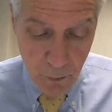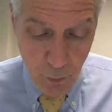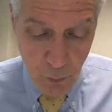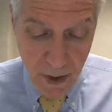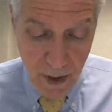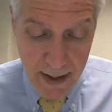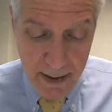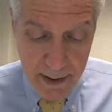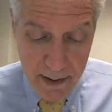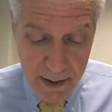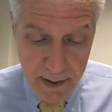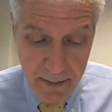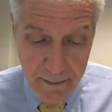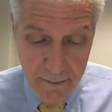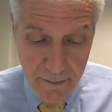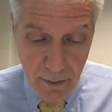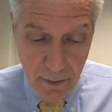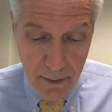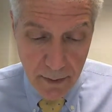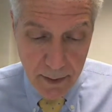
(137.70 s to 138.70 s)
rates
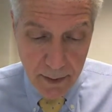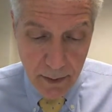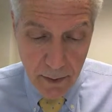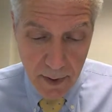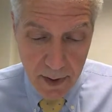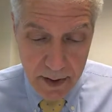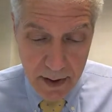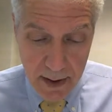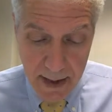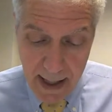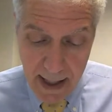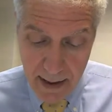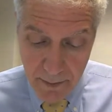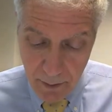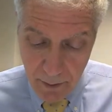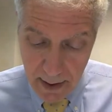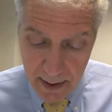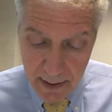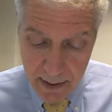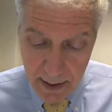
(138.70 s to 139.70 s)
for U.S. cat
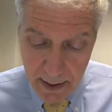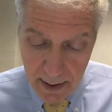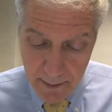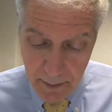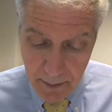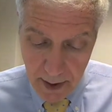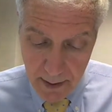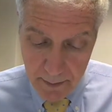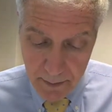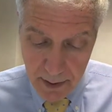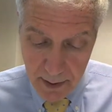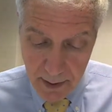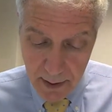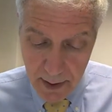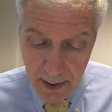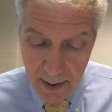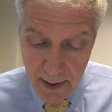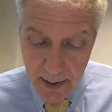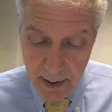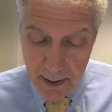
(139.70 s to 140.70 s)
rates that might be
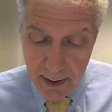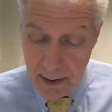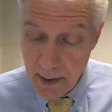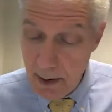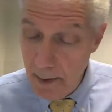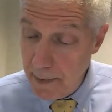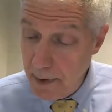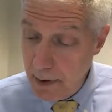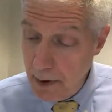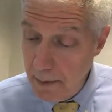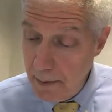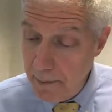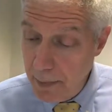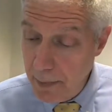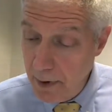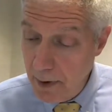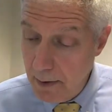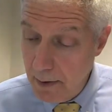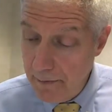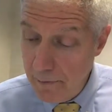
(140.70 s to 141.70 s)
coming up
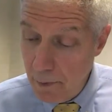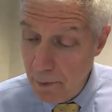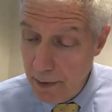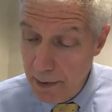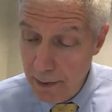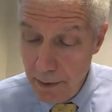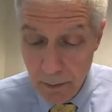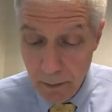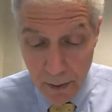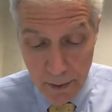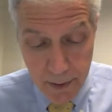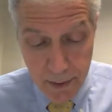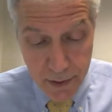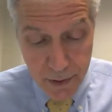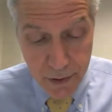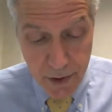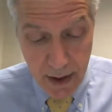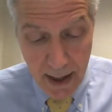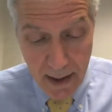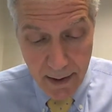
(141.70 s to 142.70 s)
for renewal this
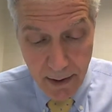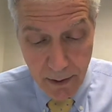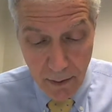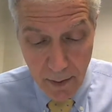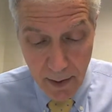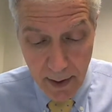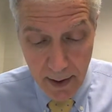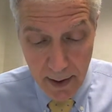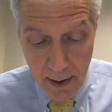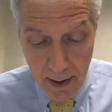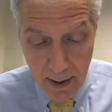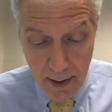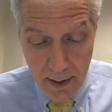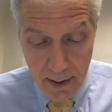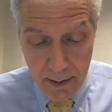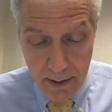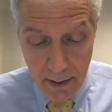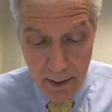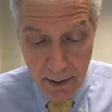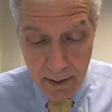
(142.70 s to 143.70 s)
January.
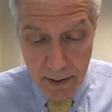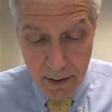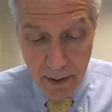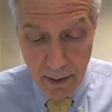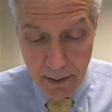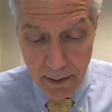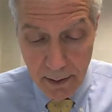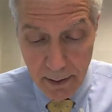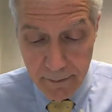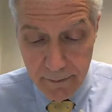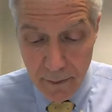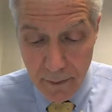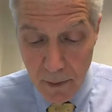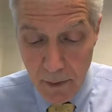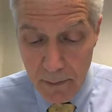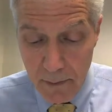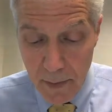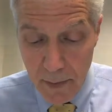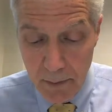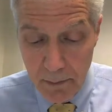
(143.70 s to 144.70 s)
Consulting
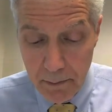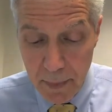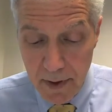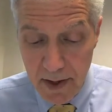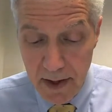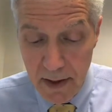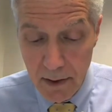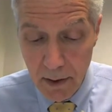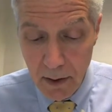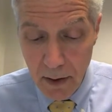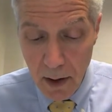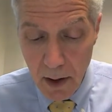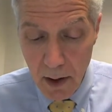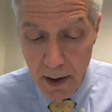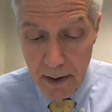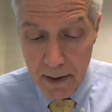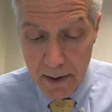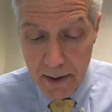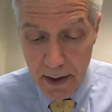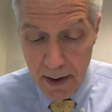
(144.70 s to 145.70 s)
firm Peel
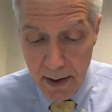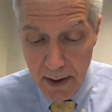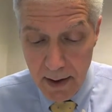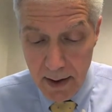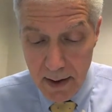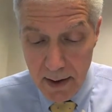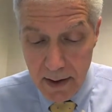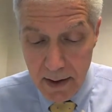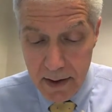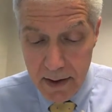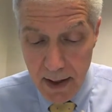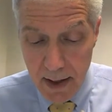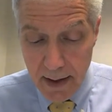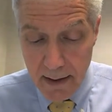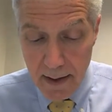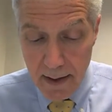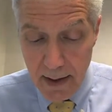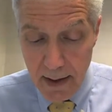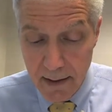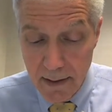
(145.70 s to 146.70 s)
Hunt
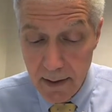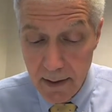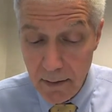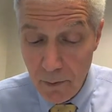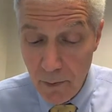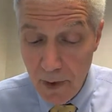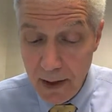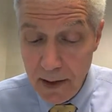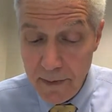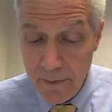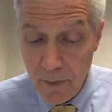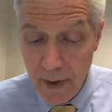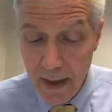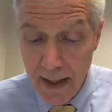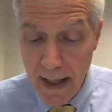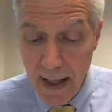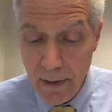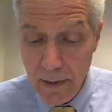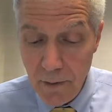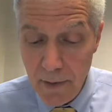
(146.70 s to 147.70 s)
said that the rates for
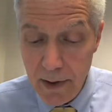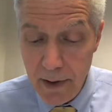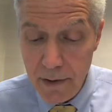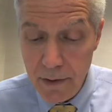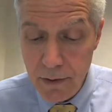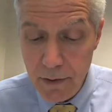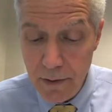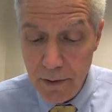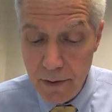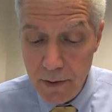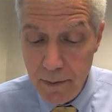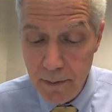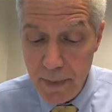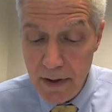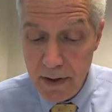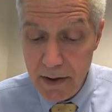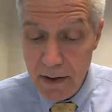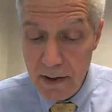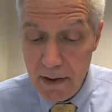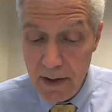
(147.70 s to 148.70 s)
cat reinsurance
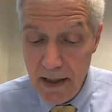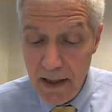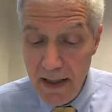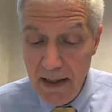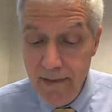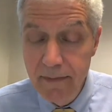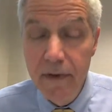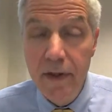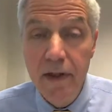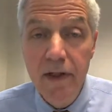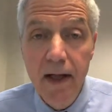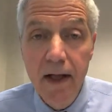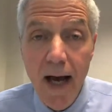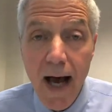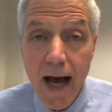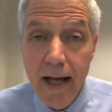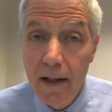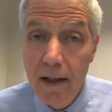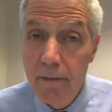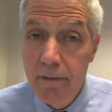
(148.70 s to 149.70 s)
business, even
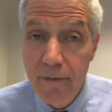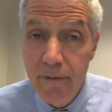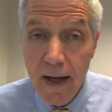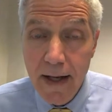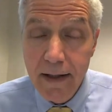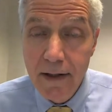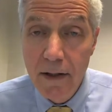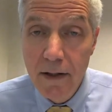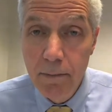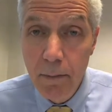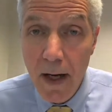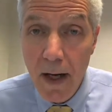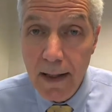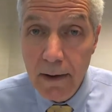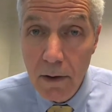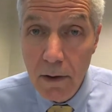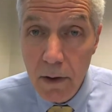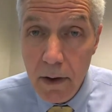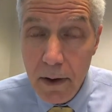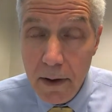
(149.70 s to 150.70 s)
not affected by
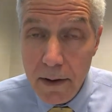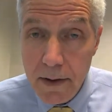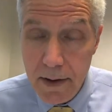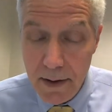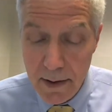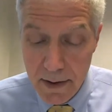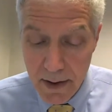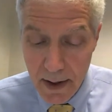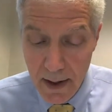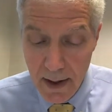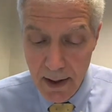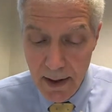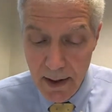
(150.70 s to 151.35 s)
losses,